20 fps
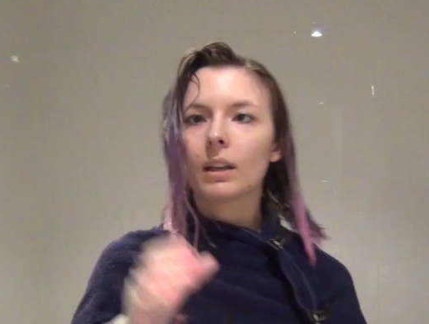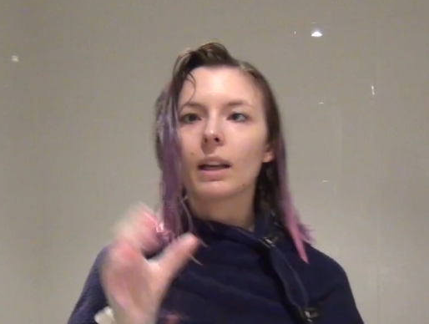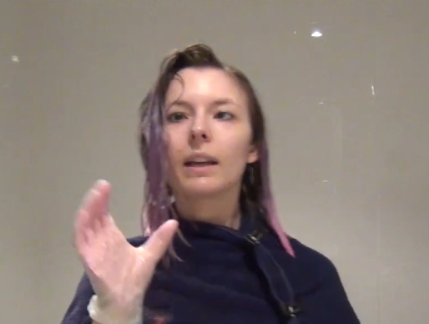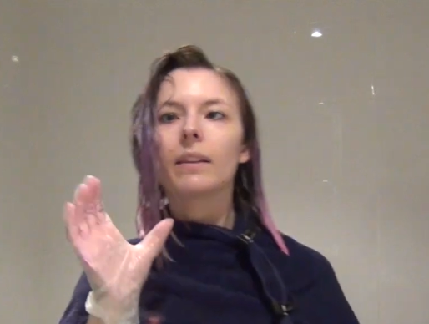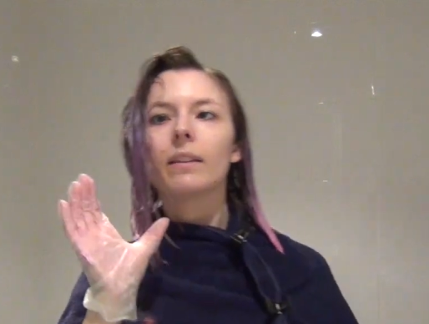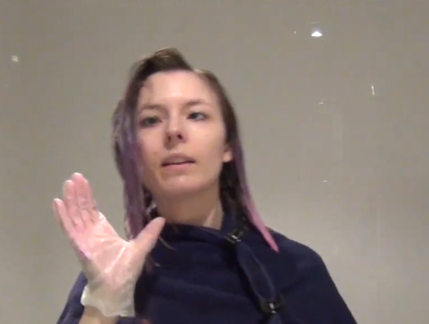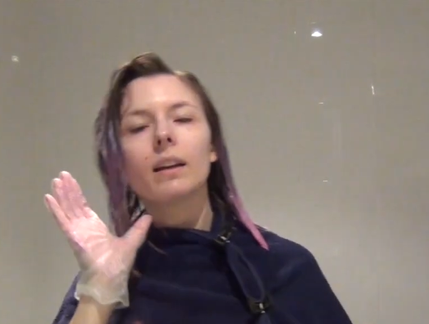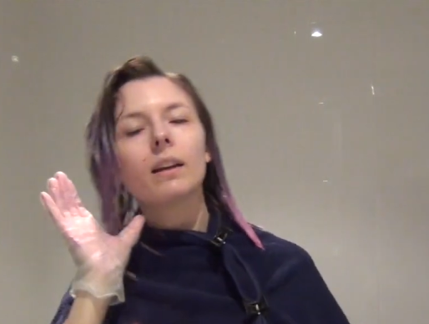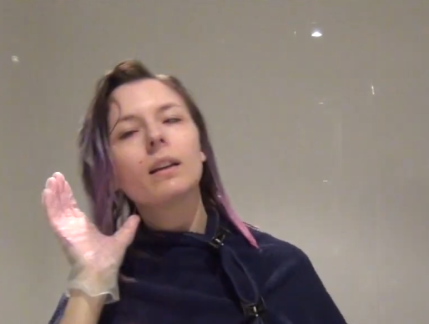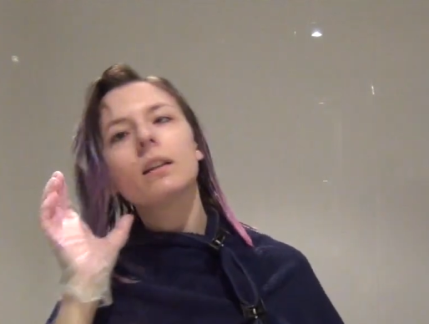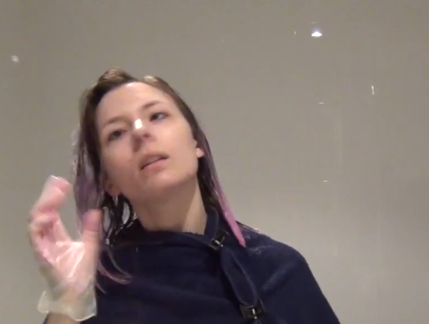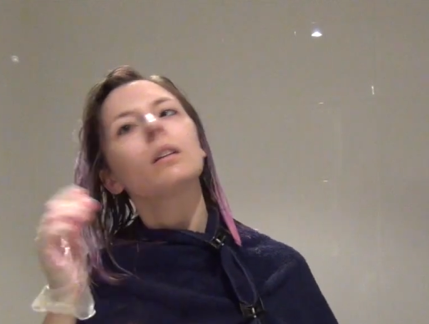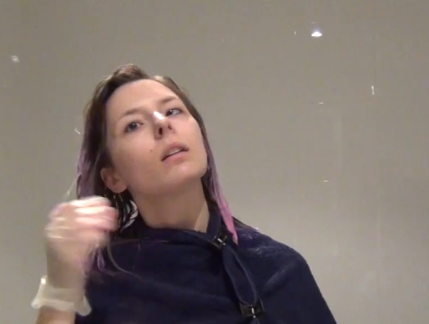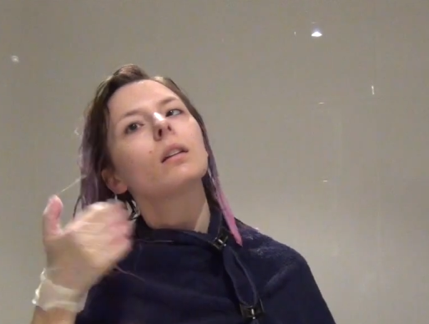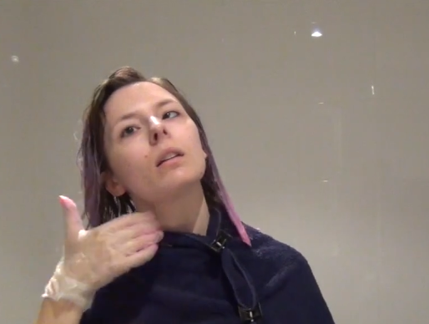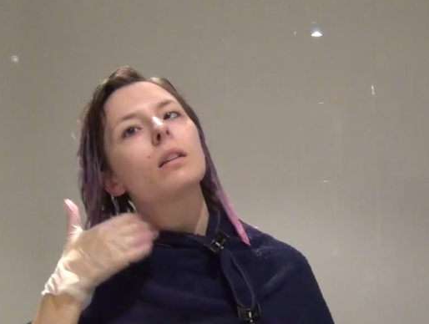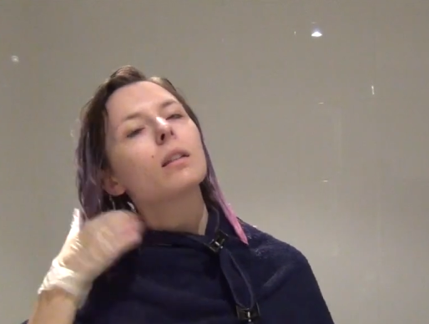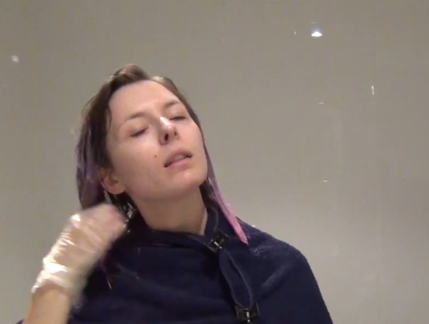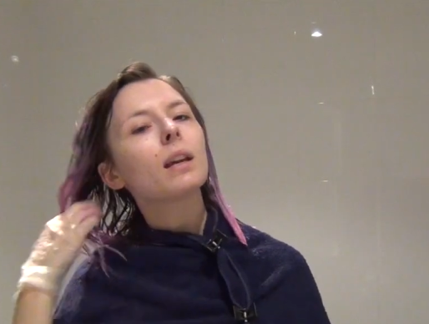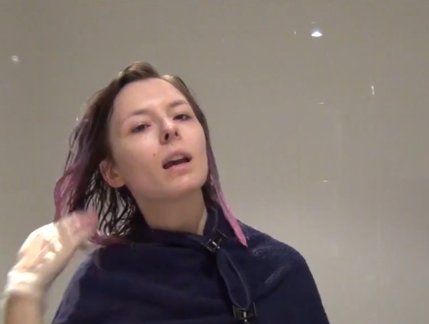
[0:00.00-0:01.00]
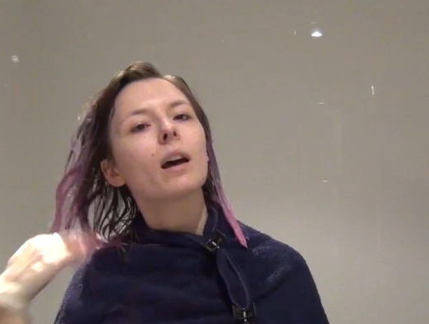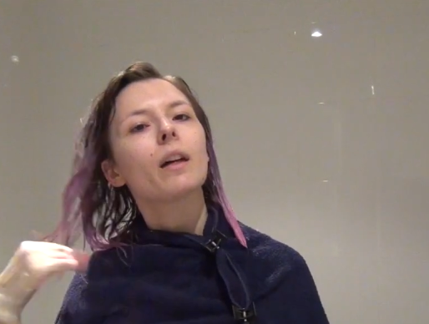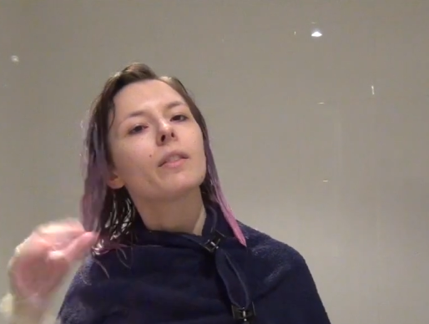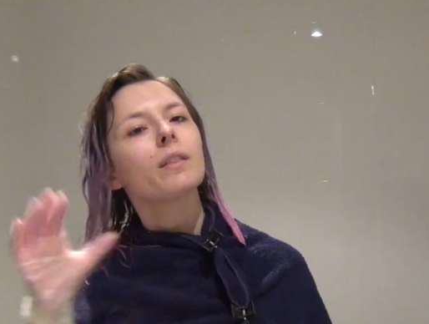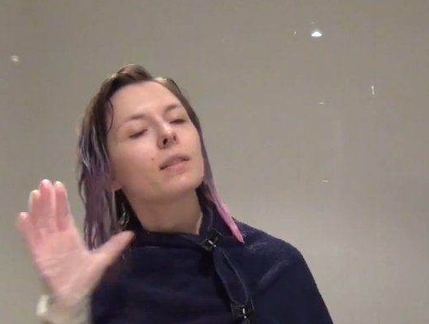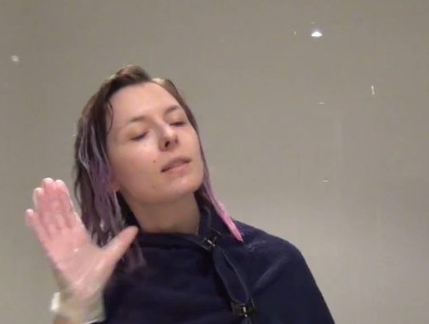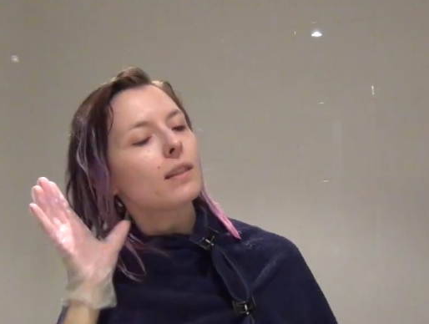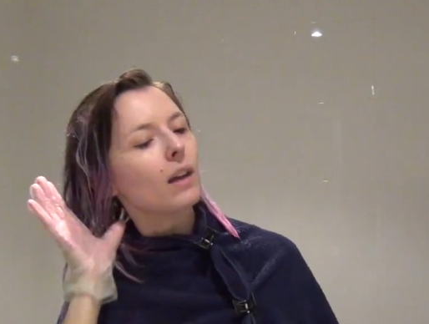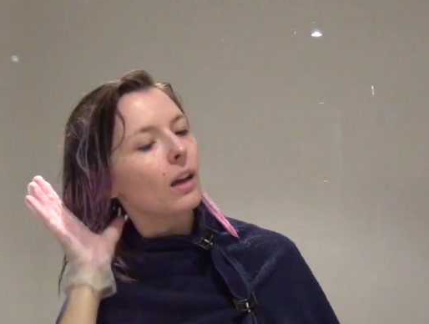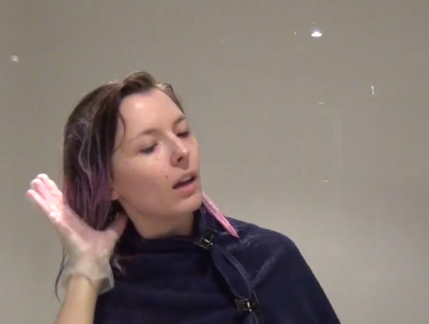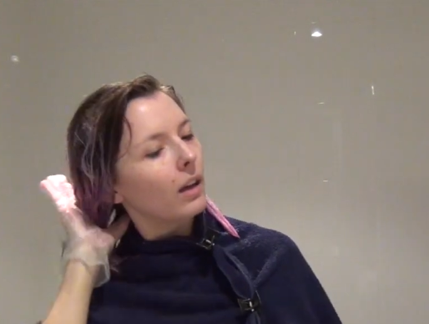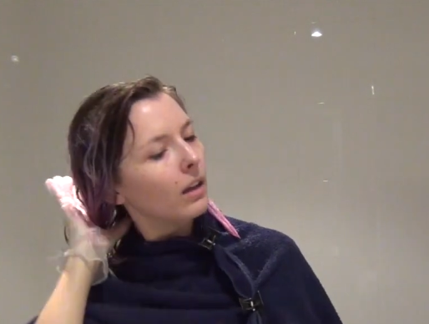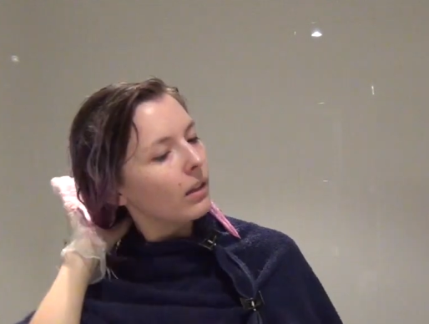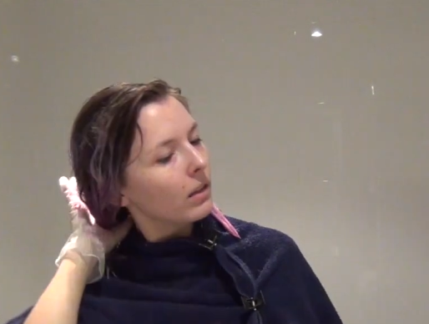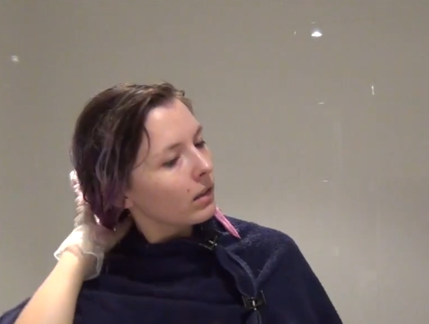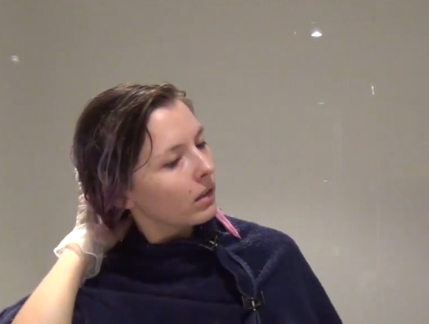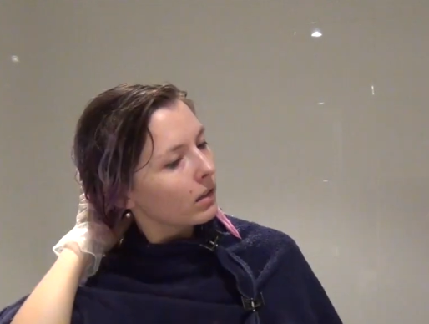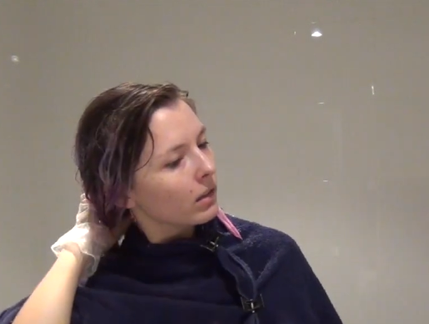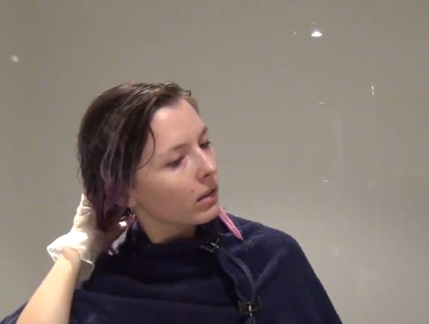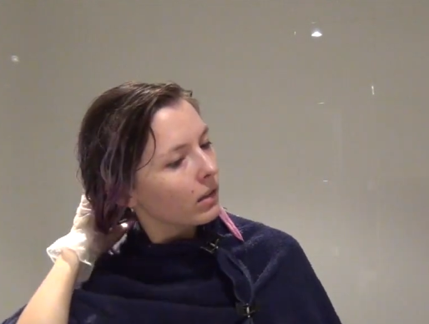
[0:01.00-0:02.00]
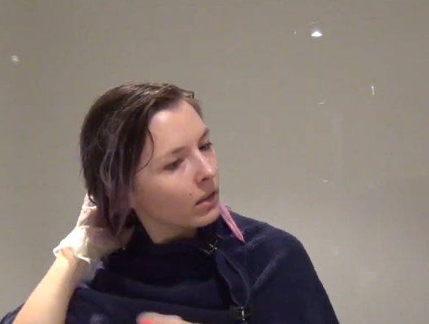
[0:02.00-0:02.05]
And then the other side.